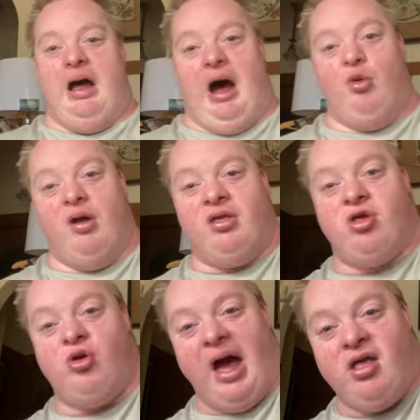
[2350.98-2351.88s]
I wish
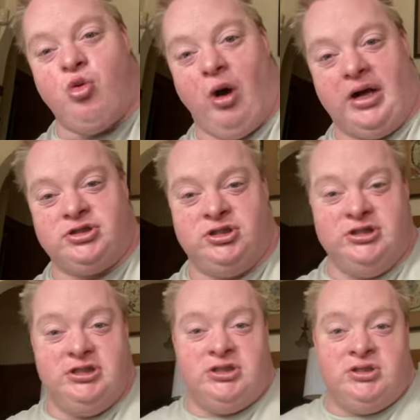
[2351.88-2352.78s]
you guys watch
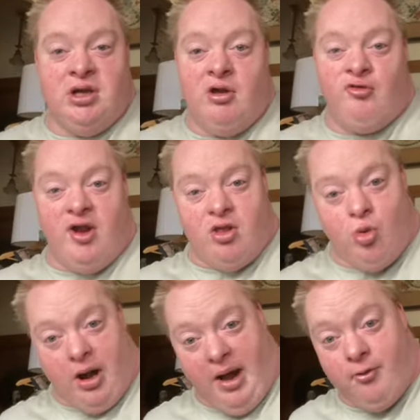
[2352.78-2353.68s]
these things,
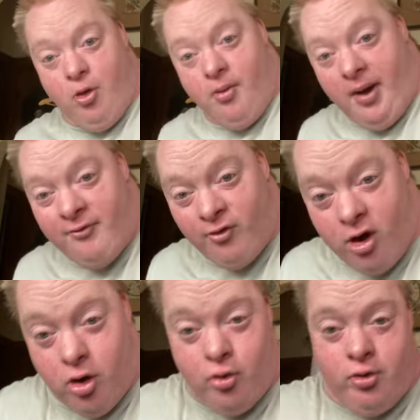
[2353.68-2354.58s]
what I'm doing on my
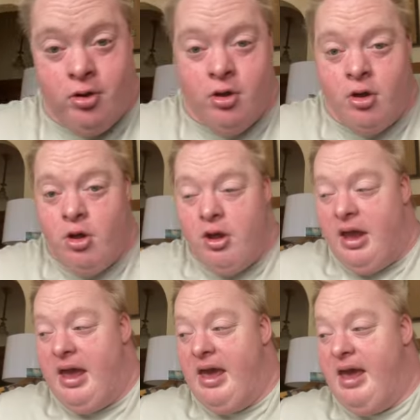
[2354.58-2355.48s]
phone,
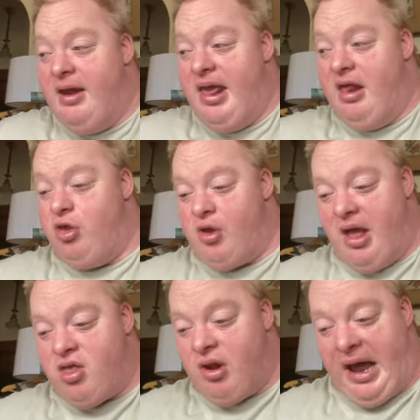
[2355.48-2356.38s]
and you
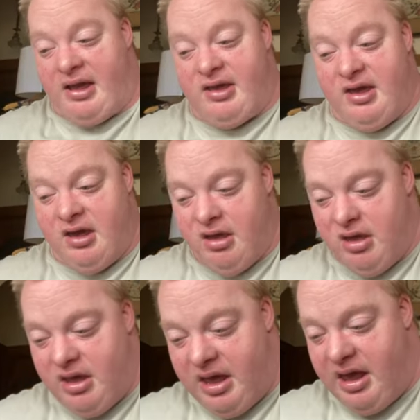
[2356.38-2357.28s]
guys like it.
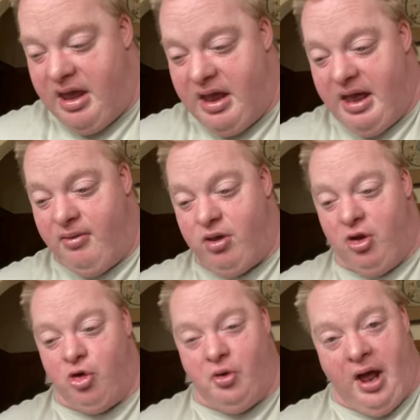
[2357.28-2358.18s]
If
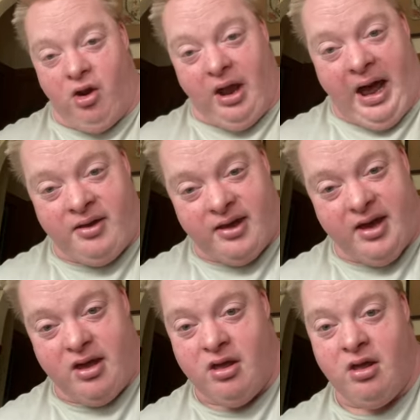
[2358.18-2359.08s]
you do not like
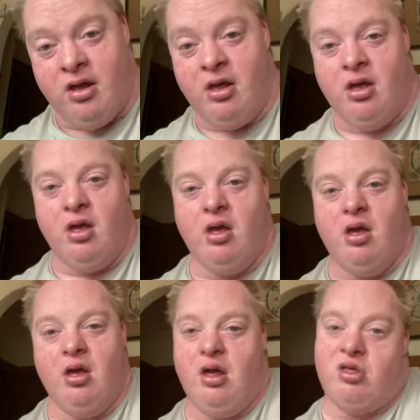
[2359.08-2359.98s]
it,
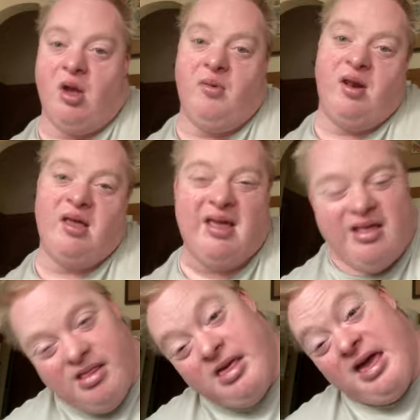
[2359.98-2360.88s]

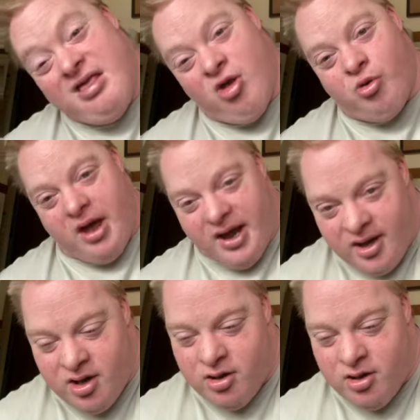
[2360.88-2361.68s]
it's okay.